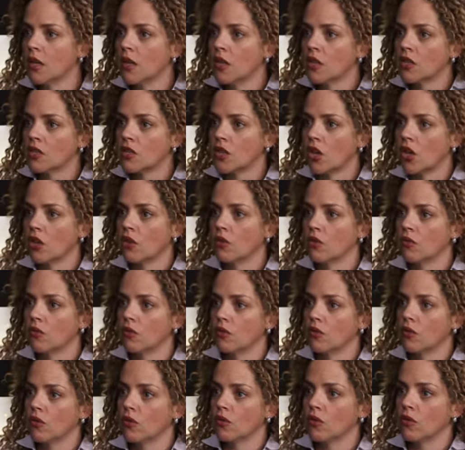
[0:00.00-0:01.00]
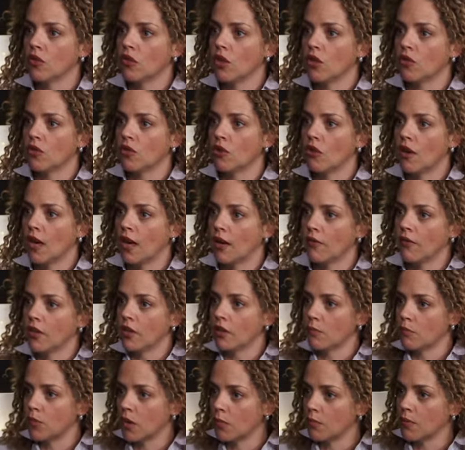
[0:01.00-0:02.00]
So, not having
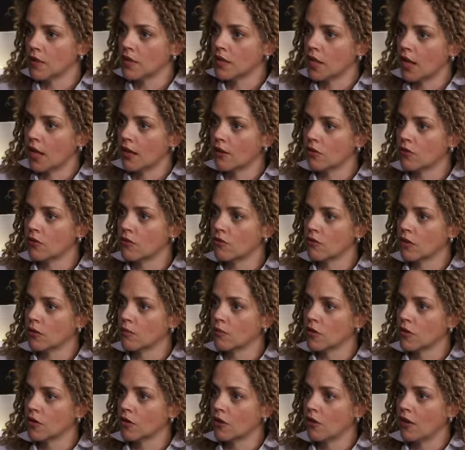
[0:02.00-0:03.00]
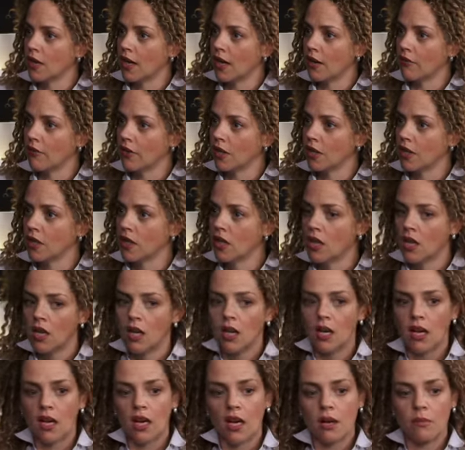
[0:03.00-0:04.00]
a proper sales script, not having
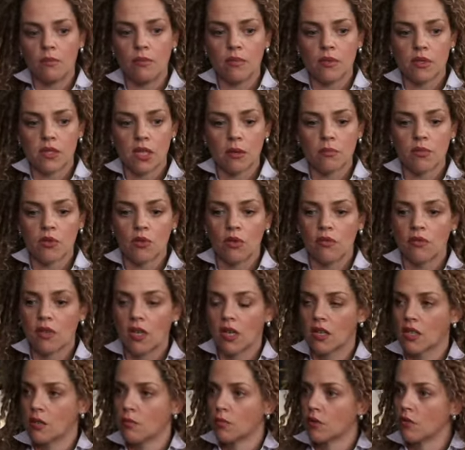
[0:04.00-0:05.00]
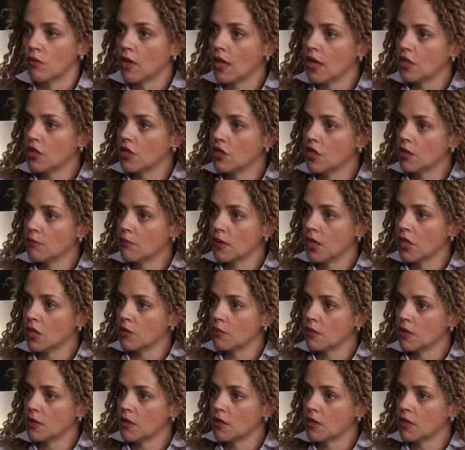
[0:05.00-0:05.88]
some sort of customer relationship management